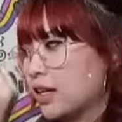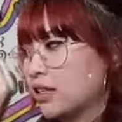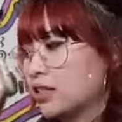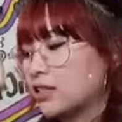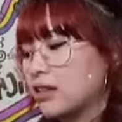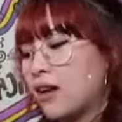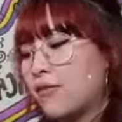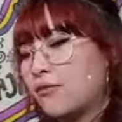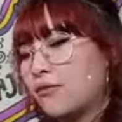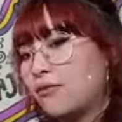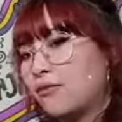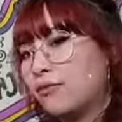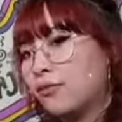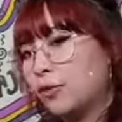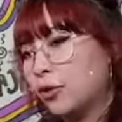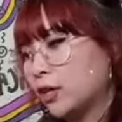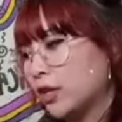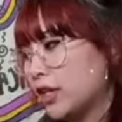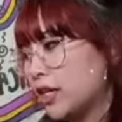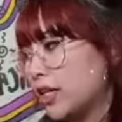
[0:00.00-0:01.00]
not
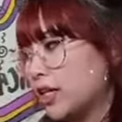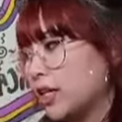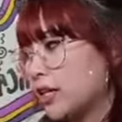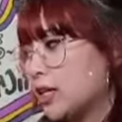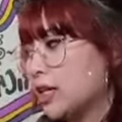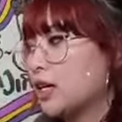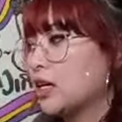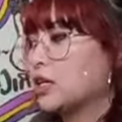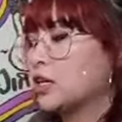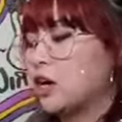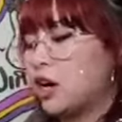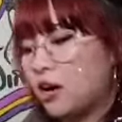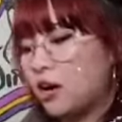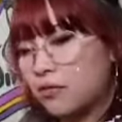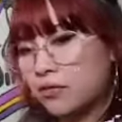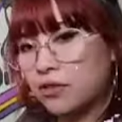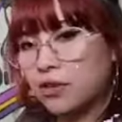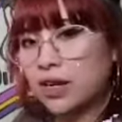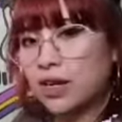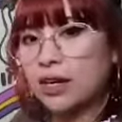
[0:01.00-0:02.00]
fully
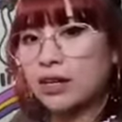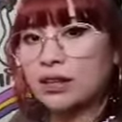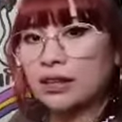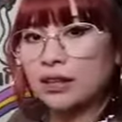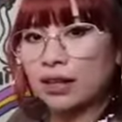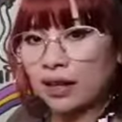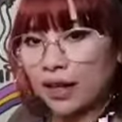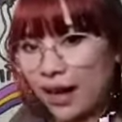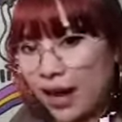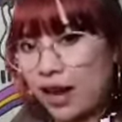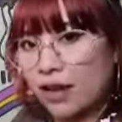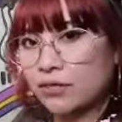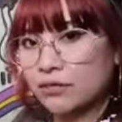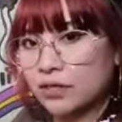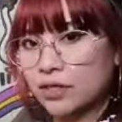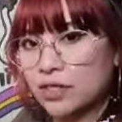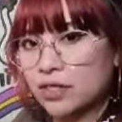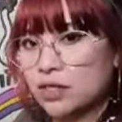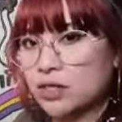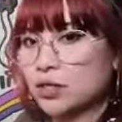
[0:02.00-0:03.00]
covering the
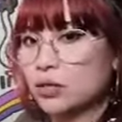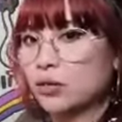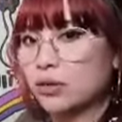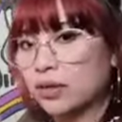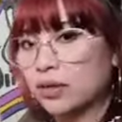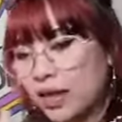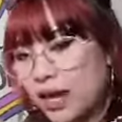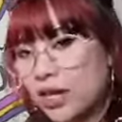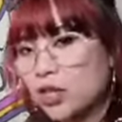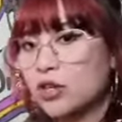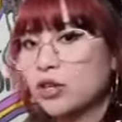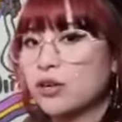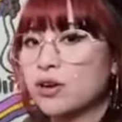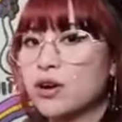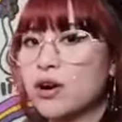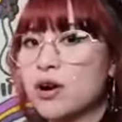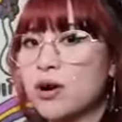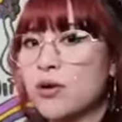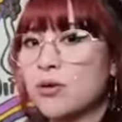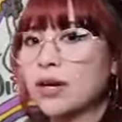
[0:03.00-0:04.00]
canvas, so then you
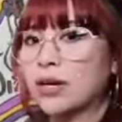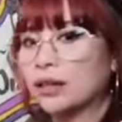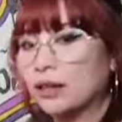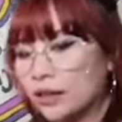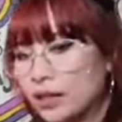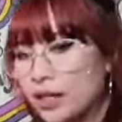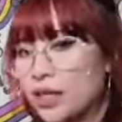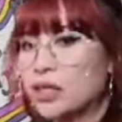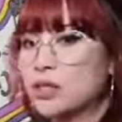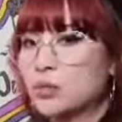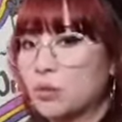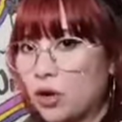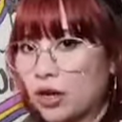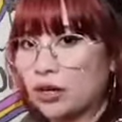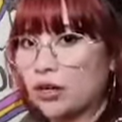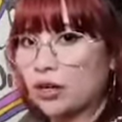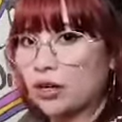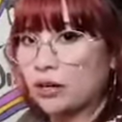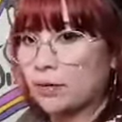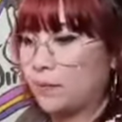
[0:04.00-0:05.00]
know it needs
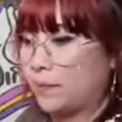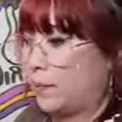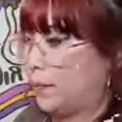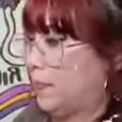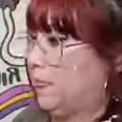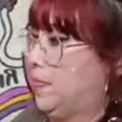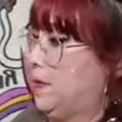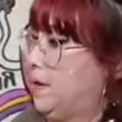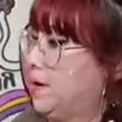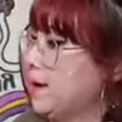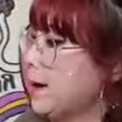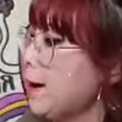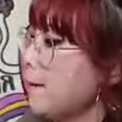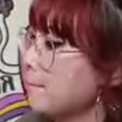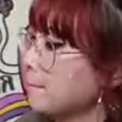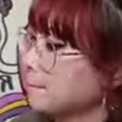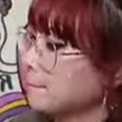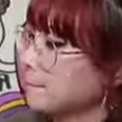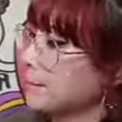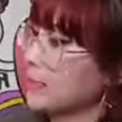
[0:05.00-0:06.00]
water. Okay?
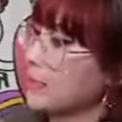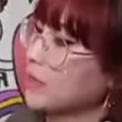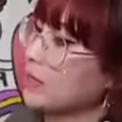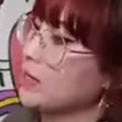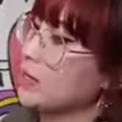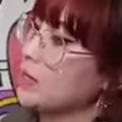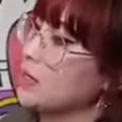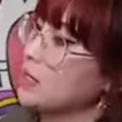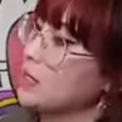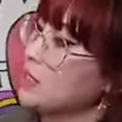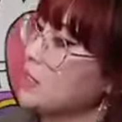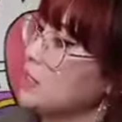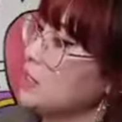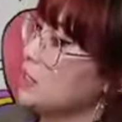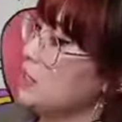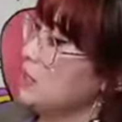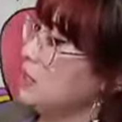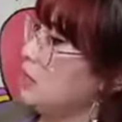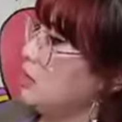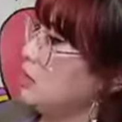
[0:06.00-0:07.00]

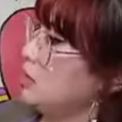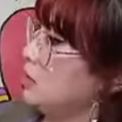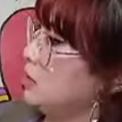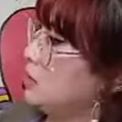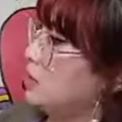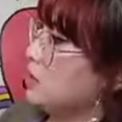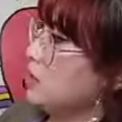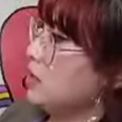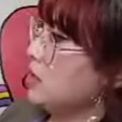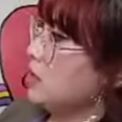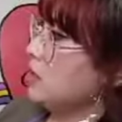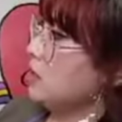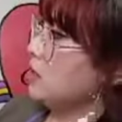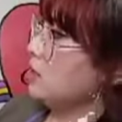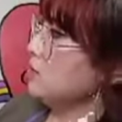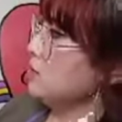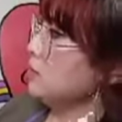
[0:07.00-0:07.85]
So,